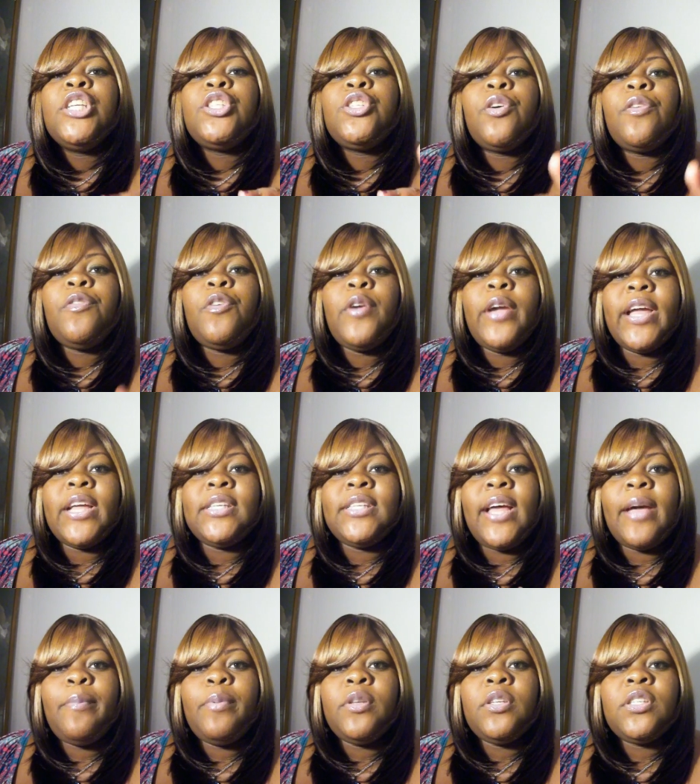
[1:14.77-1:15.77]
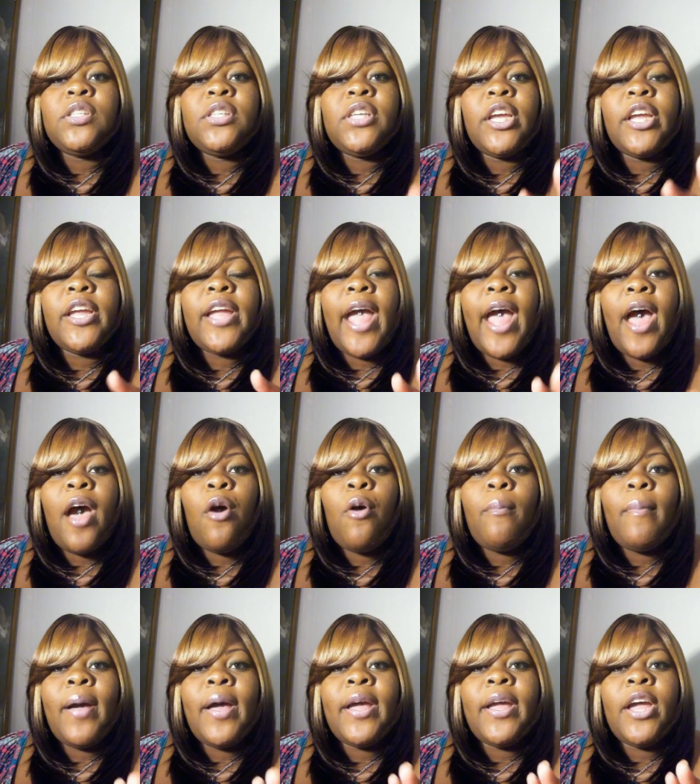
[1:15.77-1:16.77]
So if you guys happen to check out
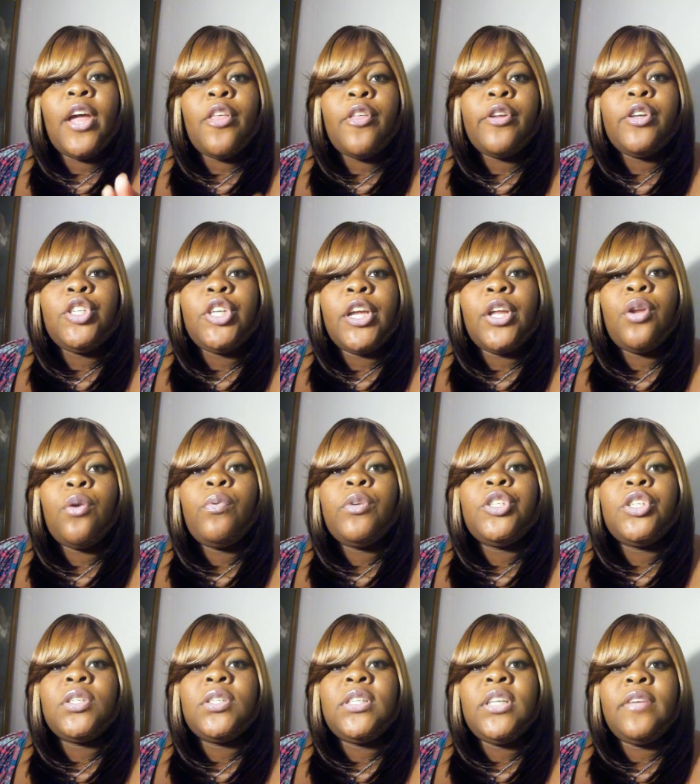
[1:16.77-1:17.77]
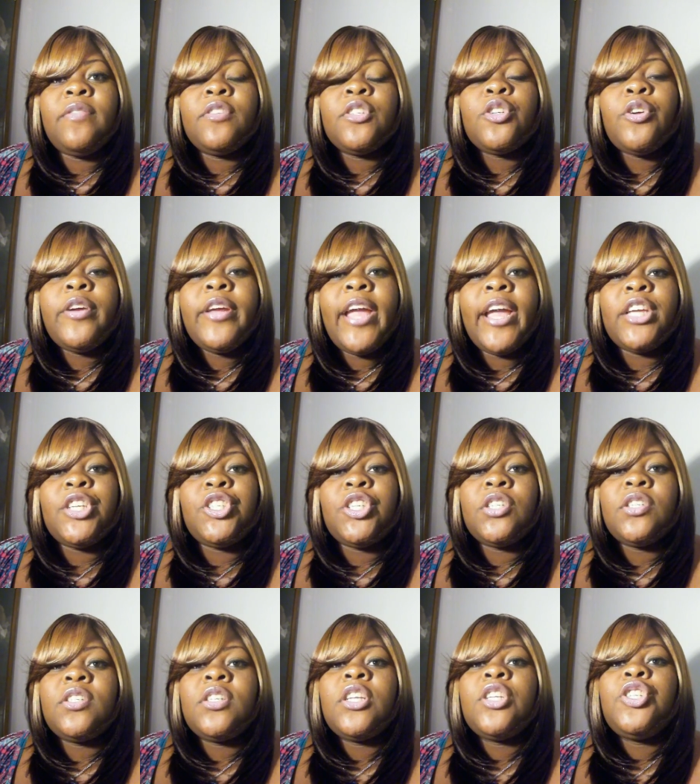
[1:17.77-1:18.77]
my other channel, which is Divas
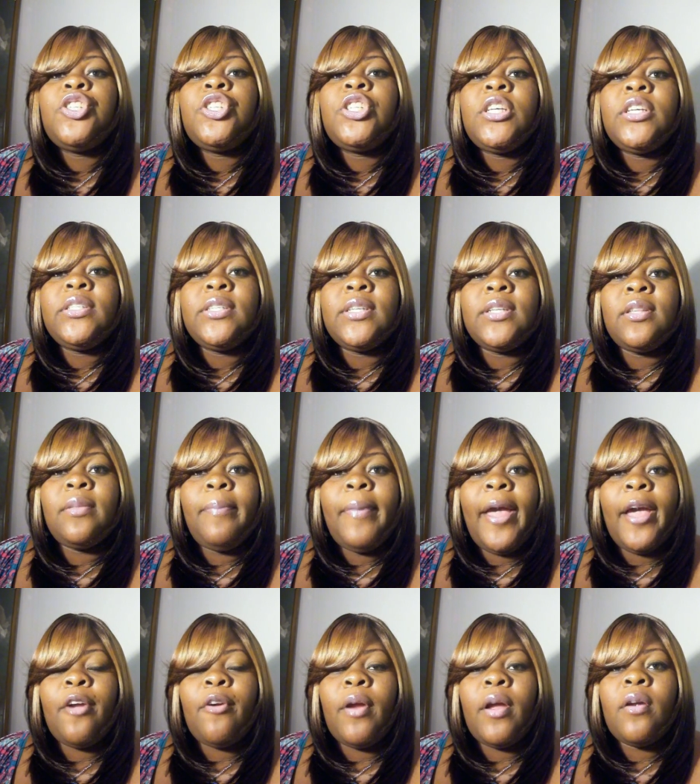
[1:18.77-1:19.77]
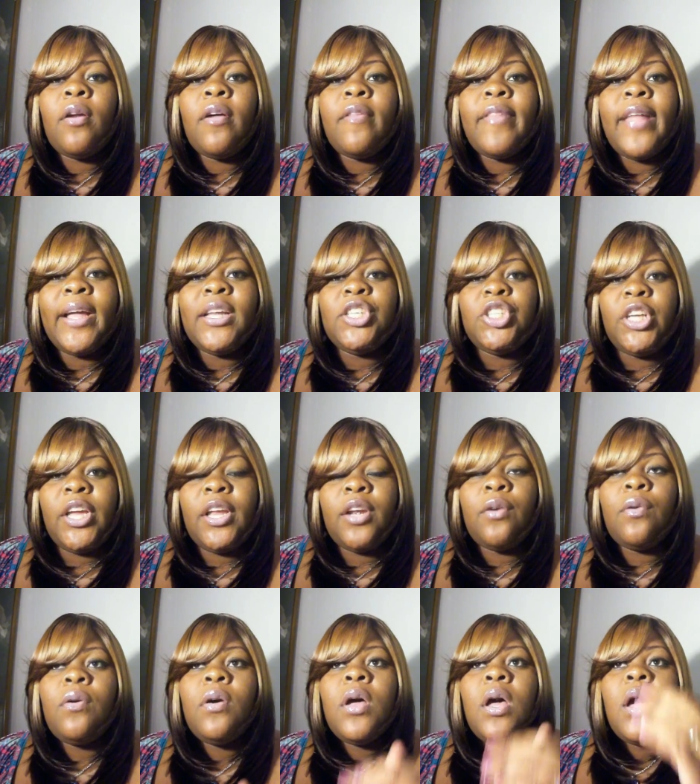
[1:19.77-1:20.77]
Creations, she did the background on that
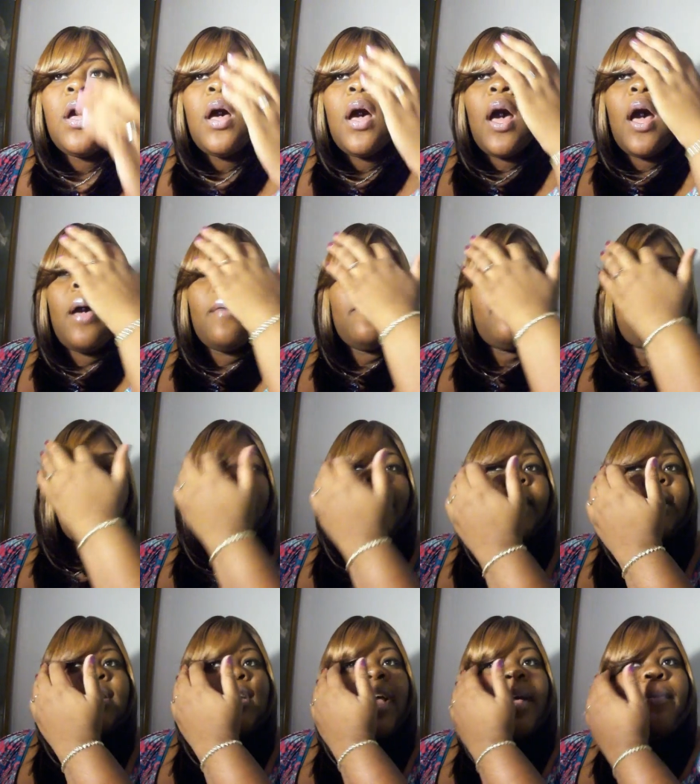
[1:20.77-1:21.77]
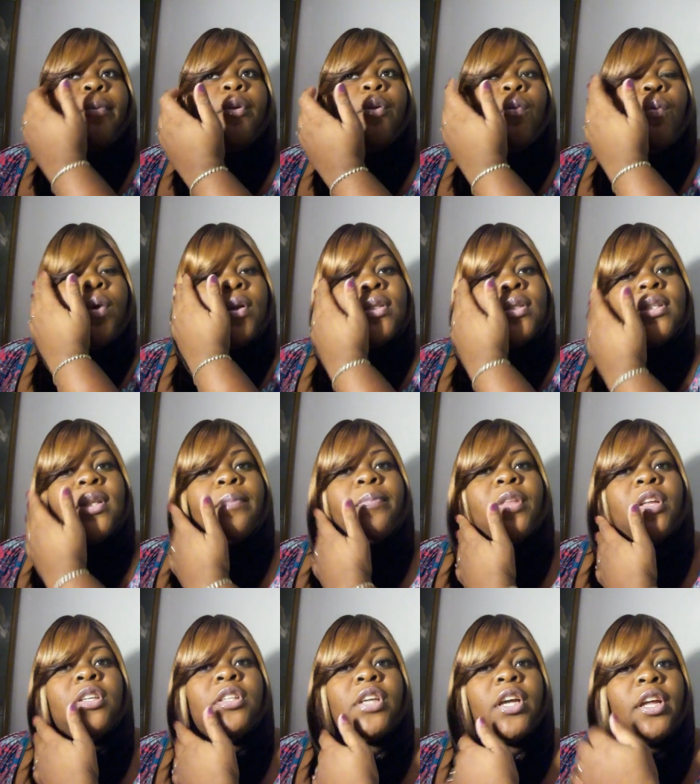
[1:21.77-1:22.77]
channel. Um, if you guys happen to want
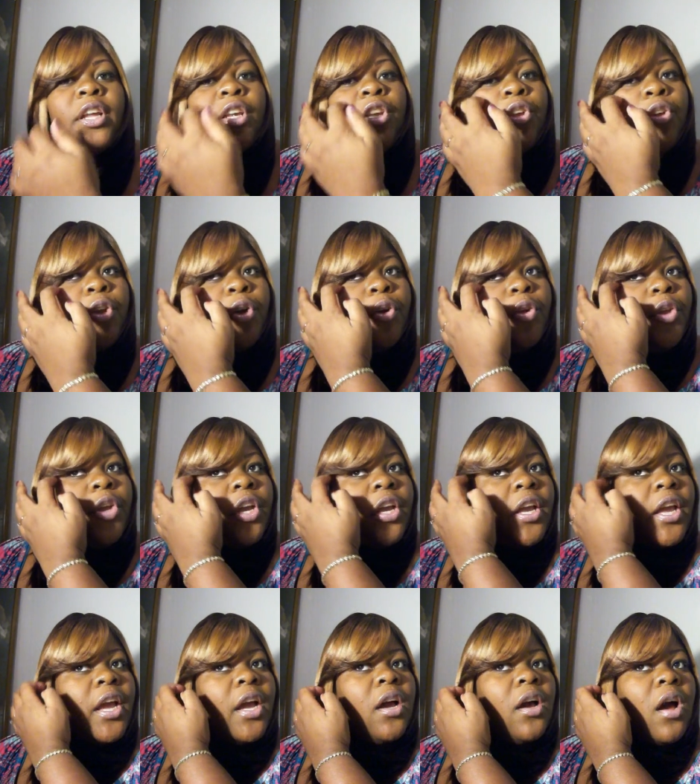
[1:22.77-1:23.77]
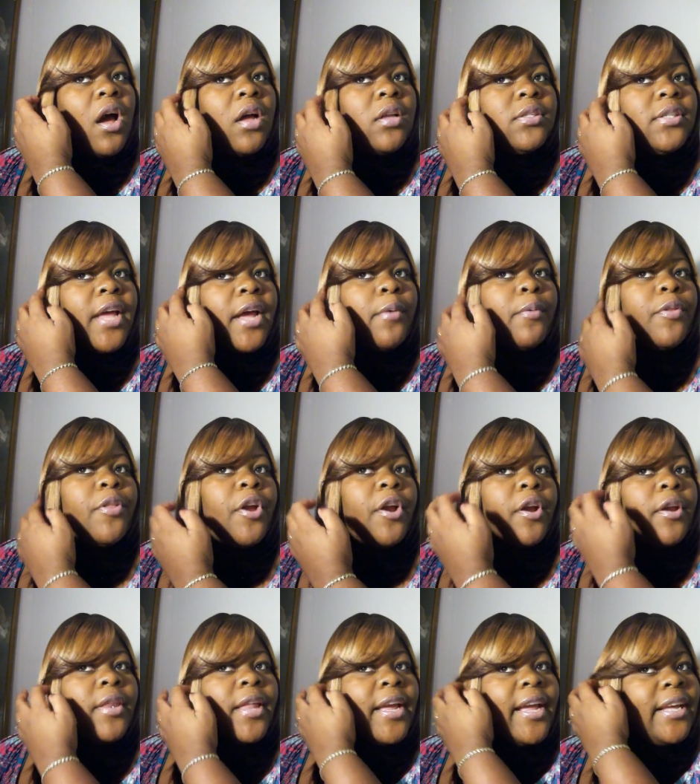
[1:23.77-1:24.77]
something done, you know you can get in contact with
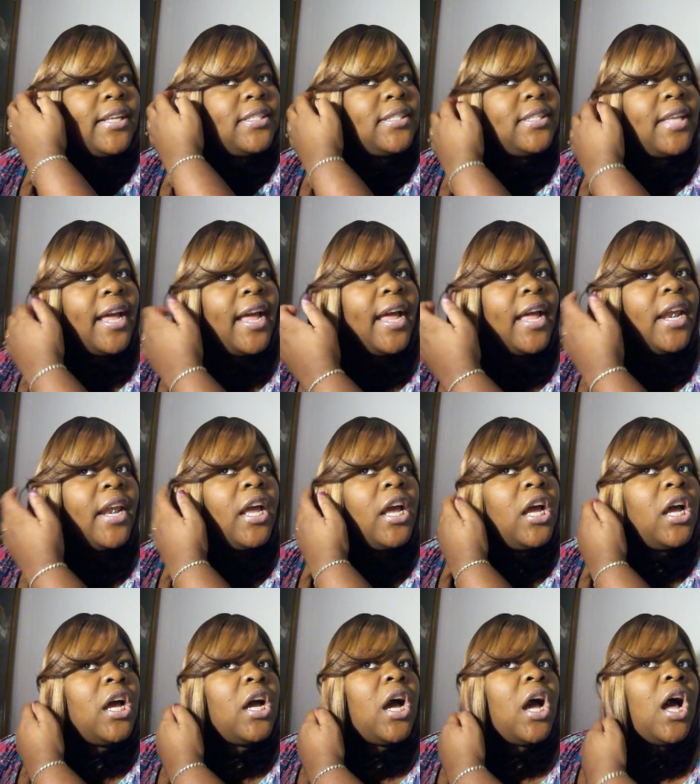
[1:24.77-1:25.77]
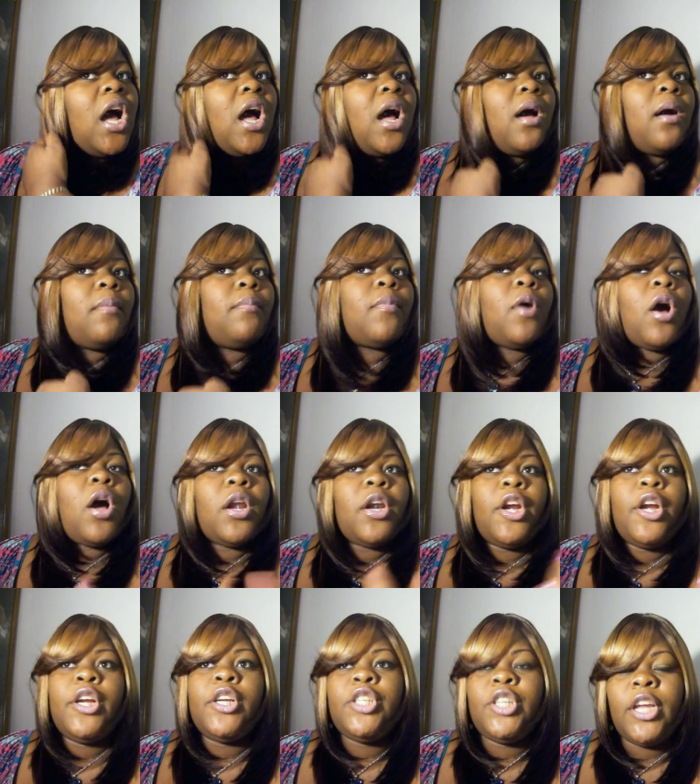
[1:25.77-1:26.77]
her, like I said, um, on
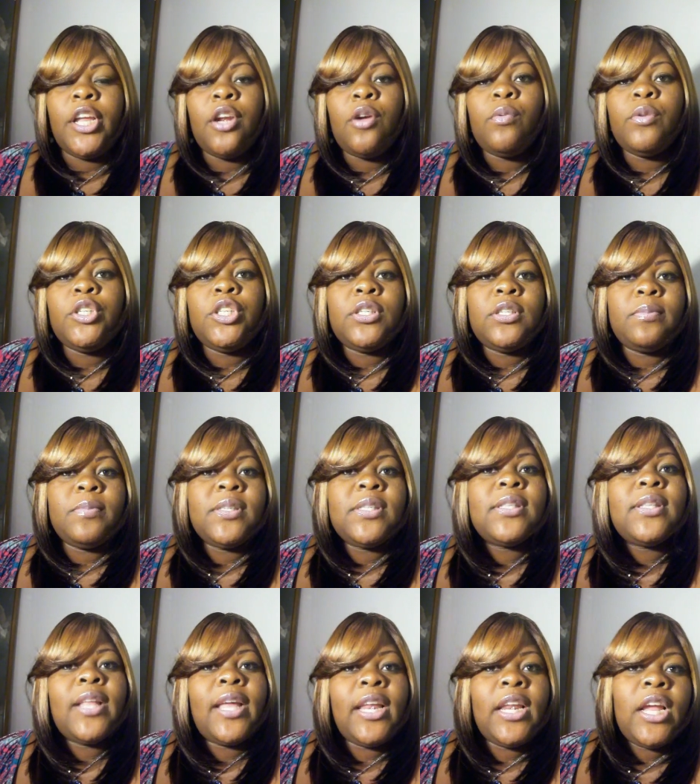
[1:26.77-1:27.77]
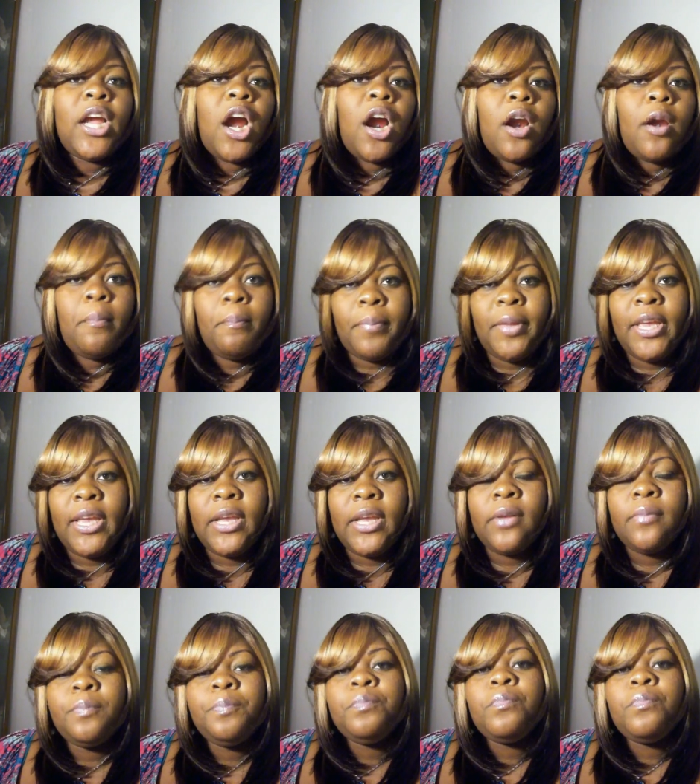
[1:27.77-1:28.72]
her channel, which is Miss Lady R&B